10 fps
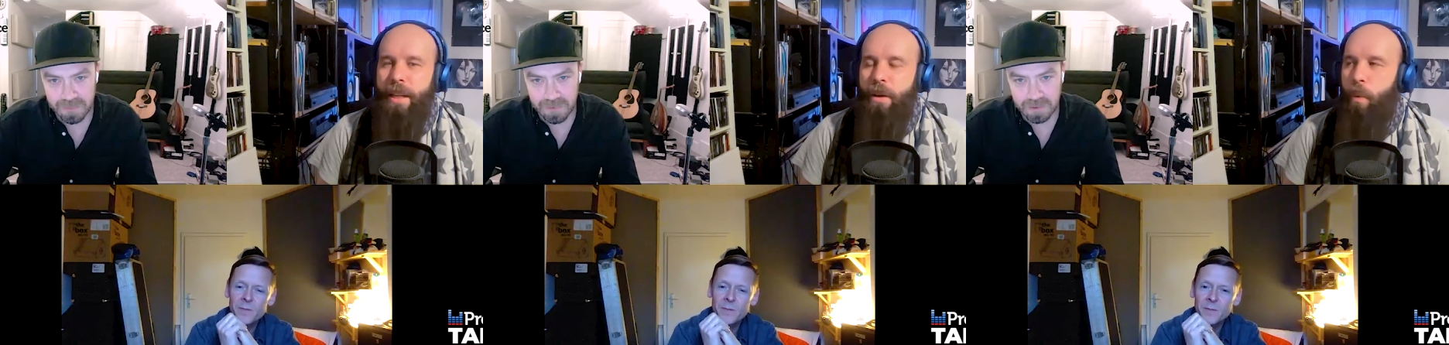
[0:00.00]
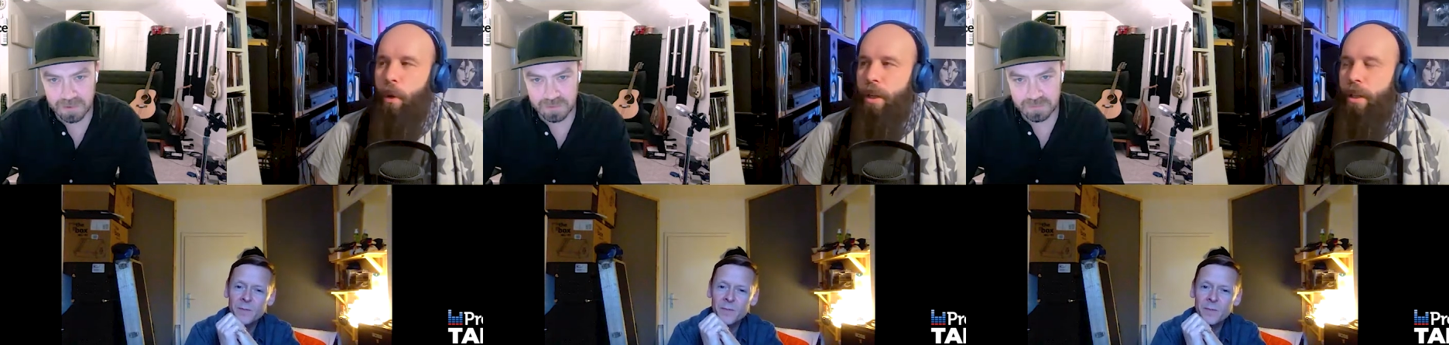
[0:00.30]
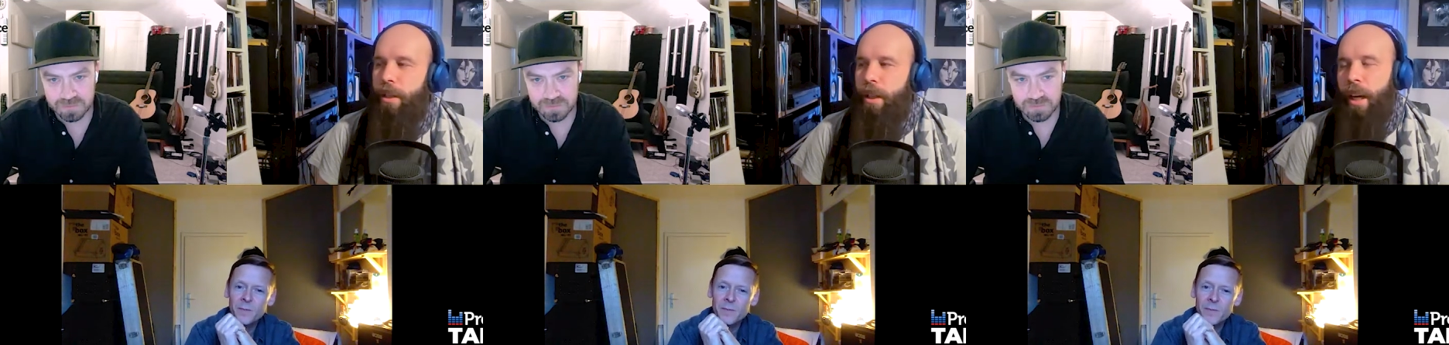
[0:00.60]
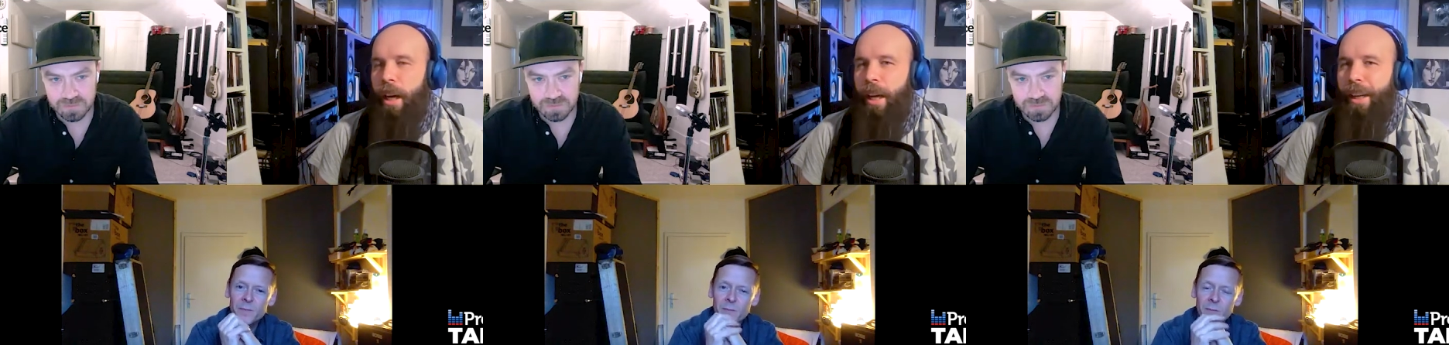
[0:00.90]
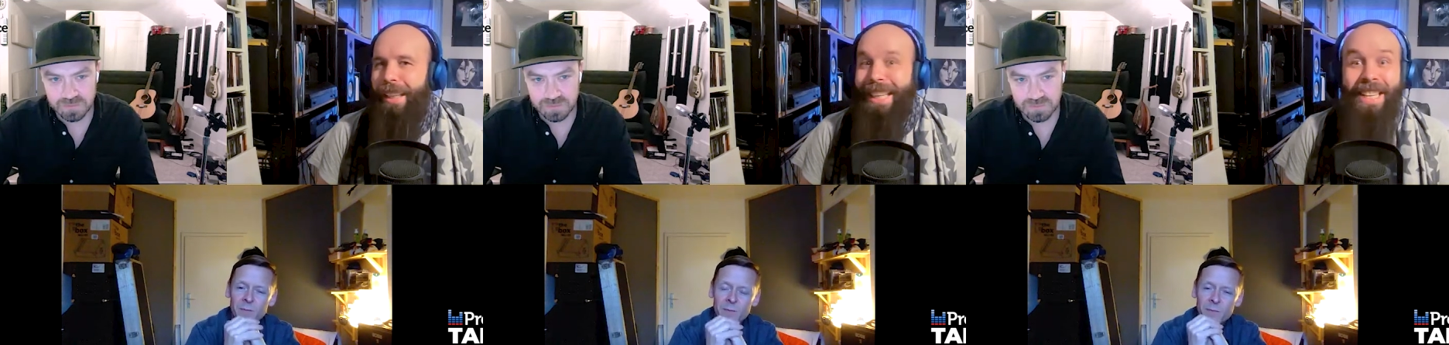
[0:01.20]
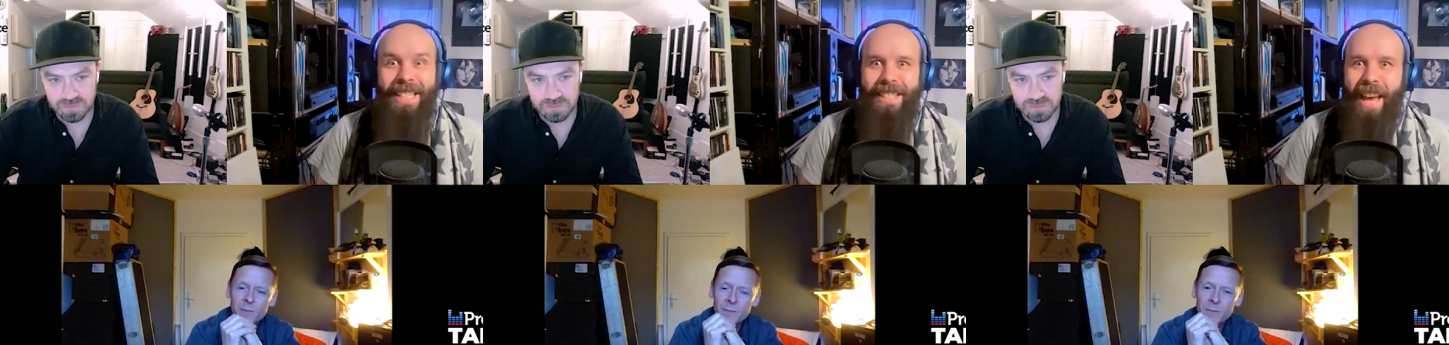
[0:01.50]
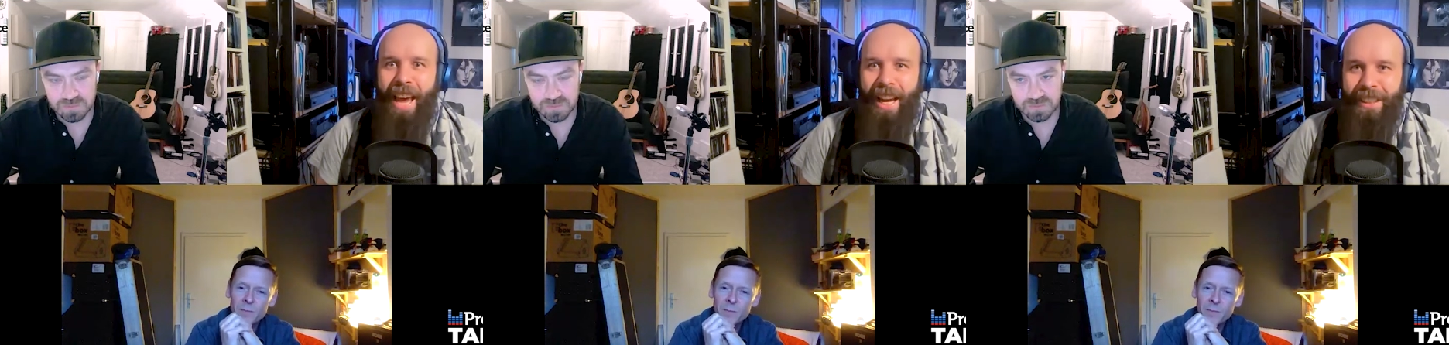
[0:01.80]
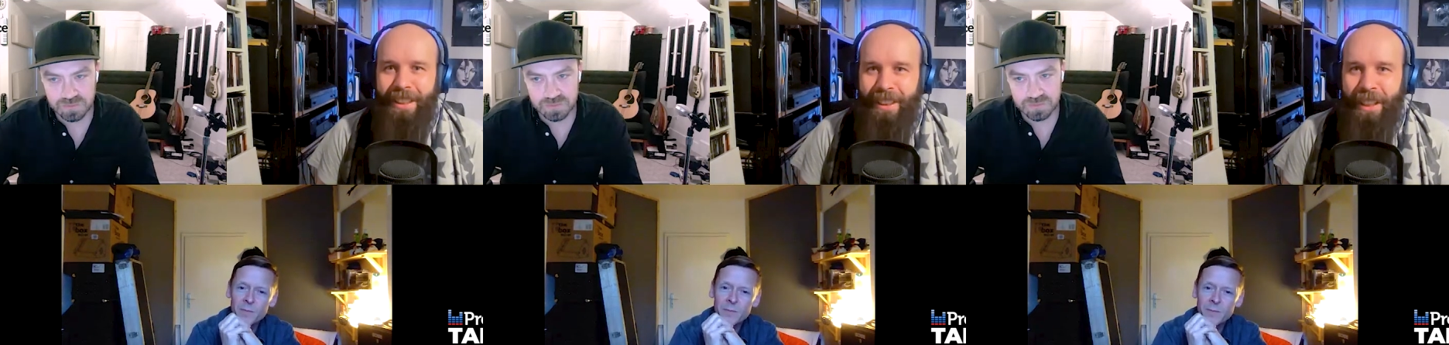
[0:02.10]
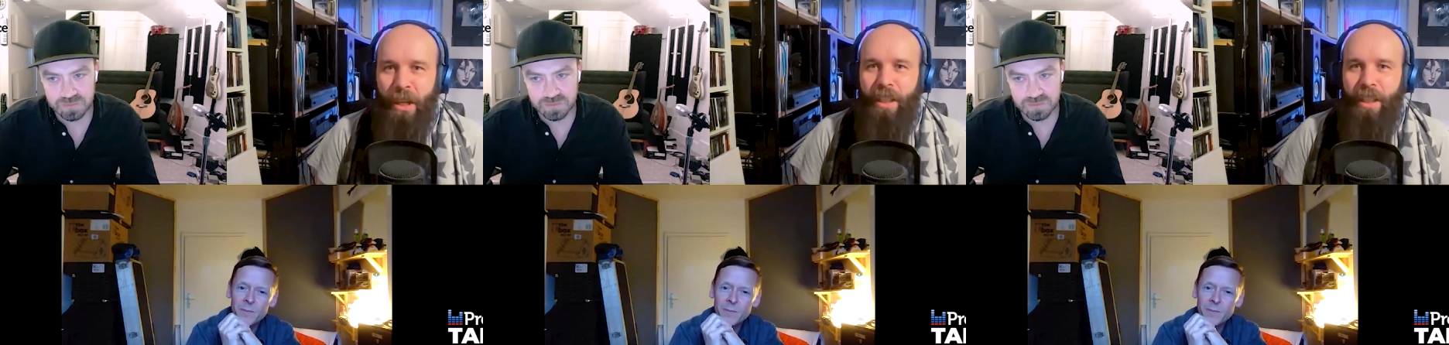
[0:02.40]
Speaker 1: It was uh, King's X,